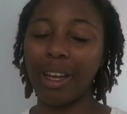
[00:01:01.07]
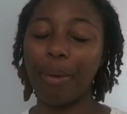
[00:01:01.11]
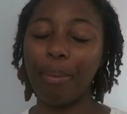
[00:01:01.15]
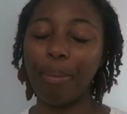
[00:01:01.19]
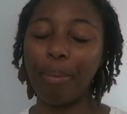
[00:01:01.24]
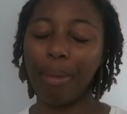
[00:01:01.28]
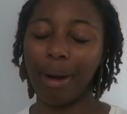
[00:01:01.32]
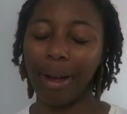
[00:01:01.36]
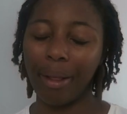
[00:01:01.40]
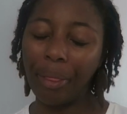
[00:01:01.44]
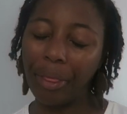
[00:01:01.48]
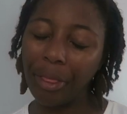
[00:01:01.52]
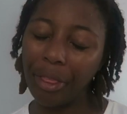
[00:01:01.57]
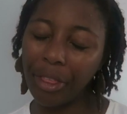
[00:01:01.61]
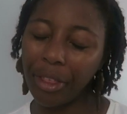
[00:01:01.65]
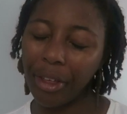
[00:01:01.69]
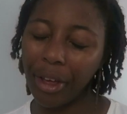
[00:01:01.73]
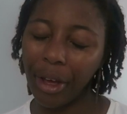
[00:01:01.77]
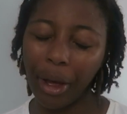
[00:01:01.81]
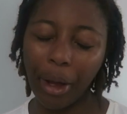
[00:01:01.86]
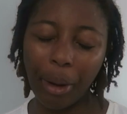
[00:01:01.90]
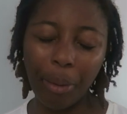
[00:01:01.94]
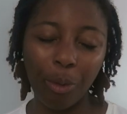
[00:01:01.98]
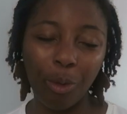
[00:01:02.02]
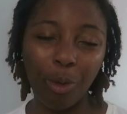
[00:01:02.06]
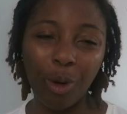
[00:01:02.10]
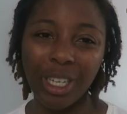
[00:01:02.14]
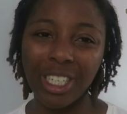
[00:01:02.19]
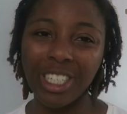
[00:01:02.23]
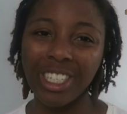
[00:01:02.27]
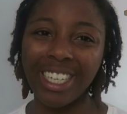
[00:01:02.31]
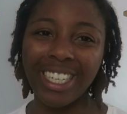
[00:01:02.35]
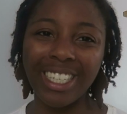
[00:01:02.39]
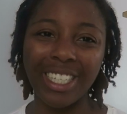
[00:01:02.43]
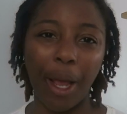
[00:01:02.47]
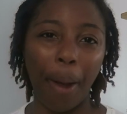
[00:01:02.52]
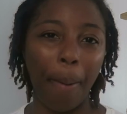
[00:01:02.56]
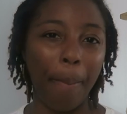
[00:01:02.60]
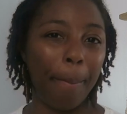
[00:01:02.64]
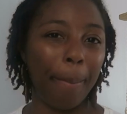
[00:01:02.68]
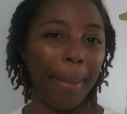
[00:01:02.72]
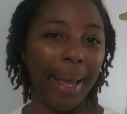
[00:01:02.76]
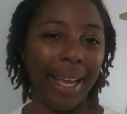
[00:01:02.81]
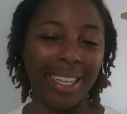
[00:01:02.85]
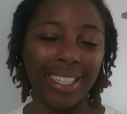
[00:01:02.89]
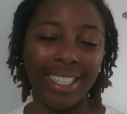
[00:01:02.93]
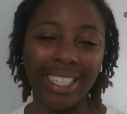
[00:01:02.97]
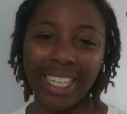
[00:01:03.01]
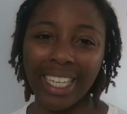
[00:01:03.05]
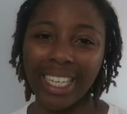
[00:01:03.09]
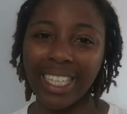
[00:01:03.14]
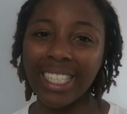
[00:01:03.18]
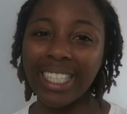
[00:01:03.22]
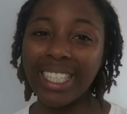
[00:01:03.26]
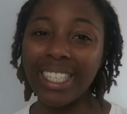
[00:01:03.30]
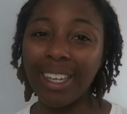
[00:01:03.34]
a month, which is amazing and